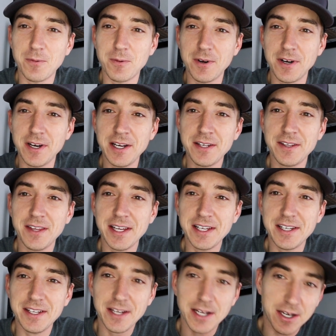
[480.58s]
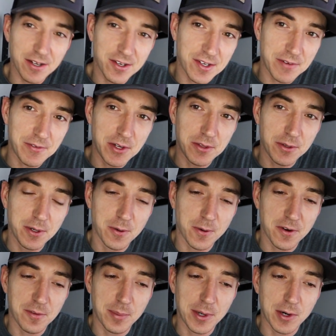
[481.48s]
of worried. Like, you got a 73
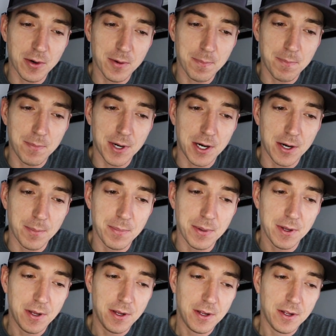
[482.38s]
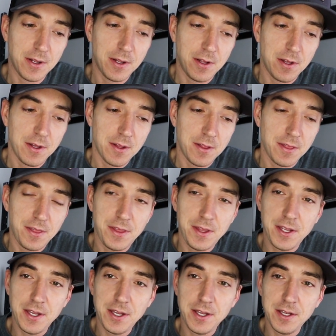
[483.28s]
horsepower bump.
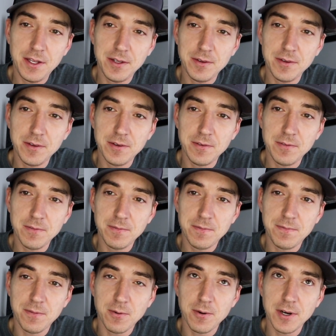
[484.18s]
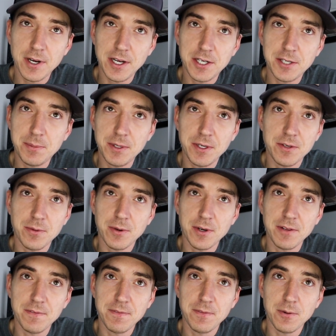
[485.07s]
The
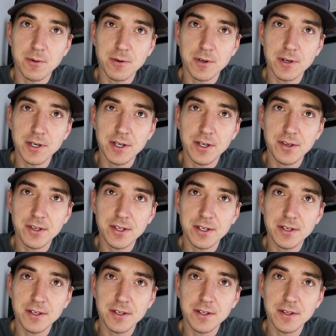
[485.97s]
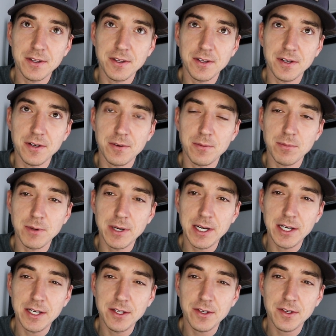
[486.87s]
4HP24 isn't the
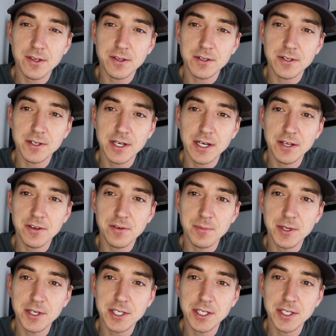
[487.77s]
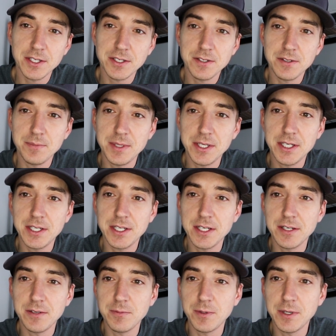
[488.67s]
greatest transmission to
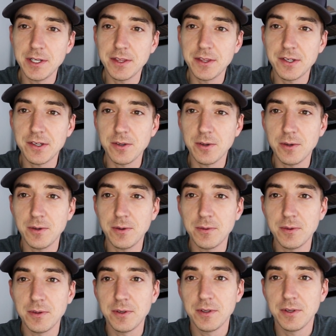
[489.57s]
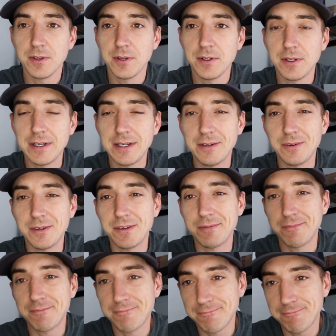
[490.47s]
begin with, so I was
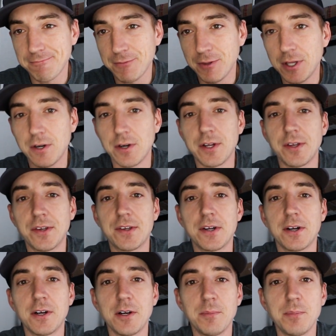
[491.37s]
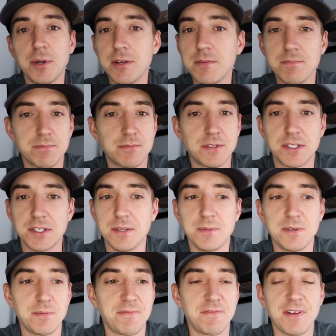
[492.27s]
a little concerned, but it
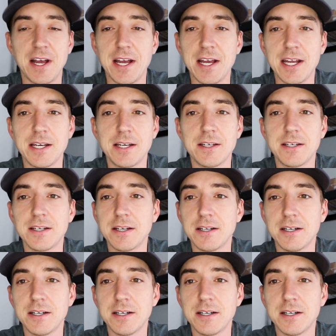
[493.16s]
seems fine.